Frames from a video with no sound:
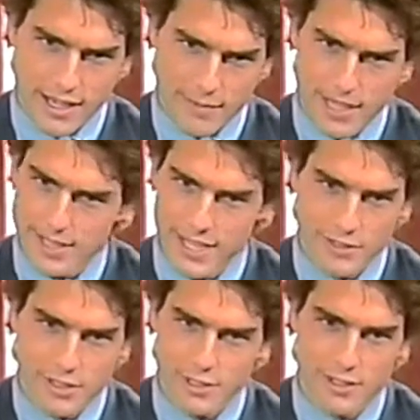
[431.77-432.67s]
I mean, that
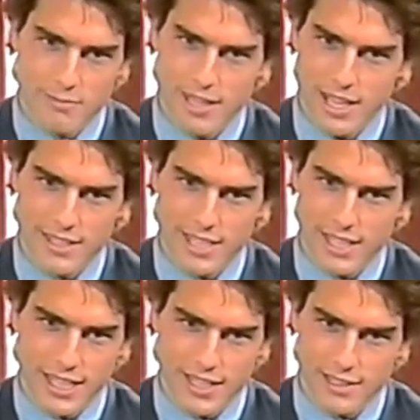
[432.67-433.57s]
sounds good to me. I'd take
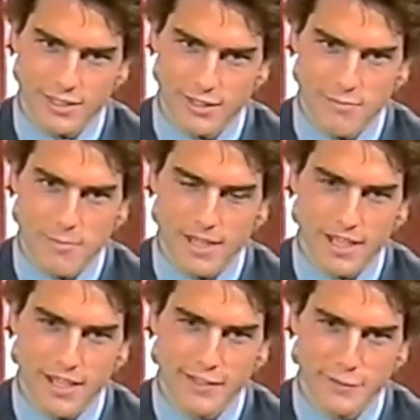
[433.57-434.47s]
82. I'm about
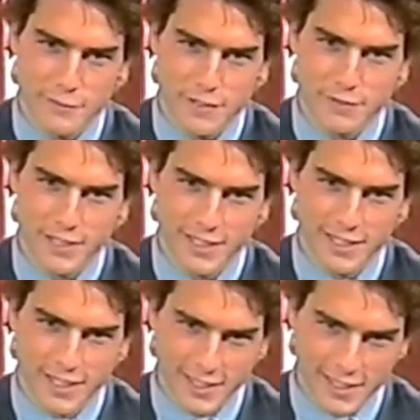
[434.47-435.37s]
150.
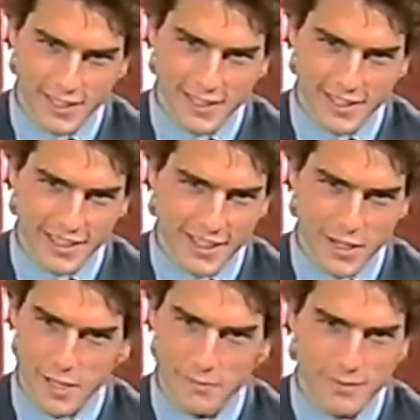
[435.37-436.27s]

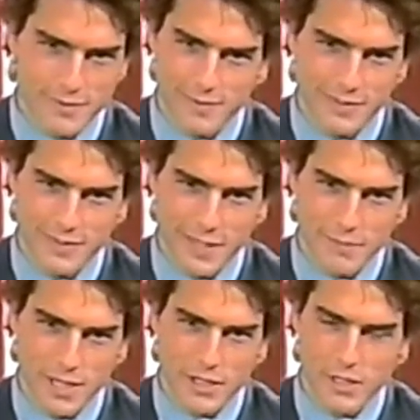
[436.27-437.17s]
Oh, I'm
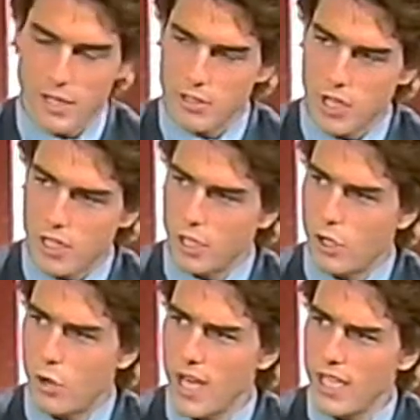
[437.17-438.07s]
not good. I was talking to
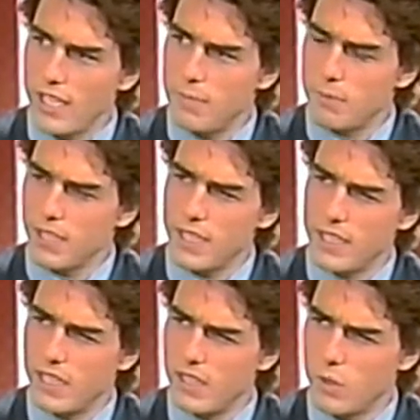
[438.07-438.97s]
Quaid. He played
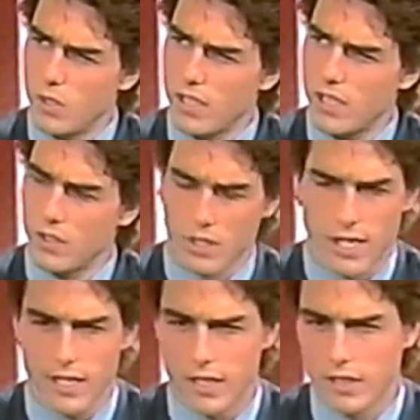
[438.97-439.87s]
North
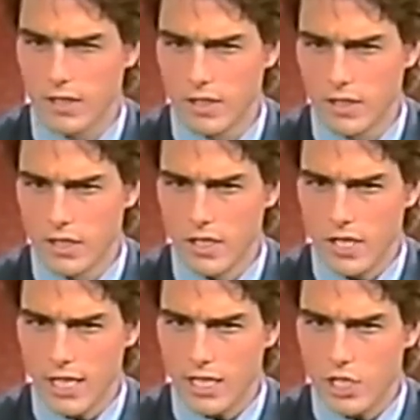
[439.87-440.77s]
Carolina,
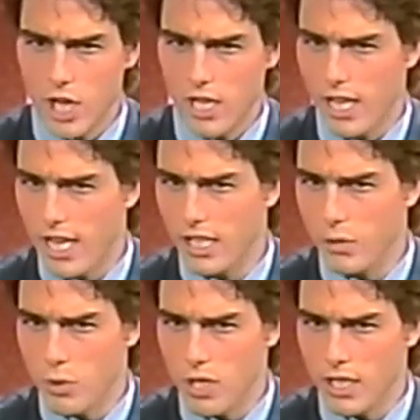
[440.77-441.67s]
and he shot an
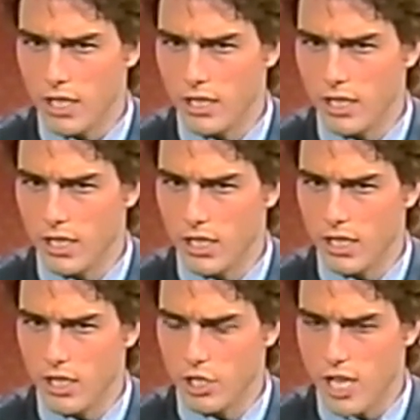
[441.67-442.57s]
81
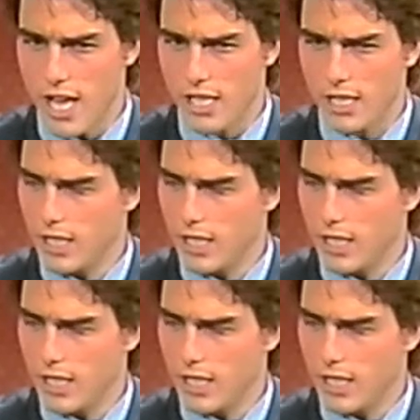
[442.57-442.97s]
on Jack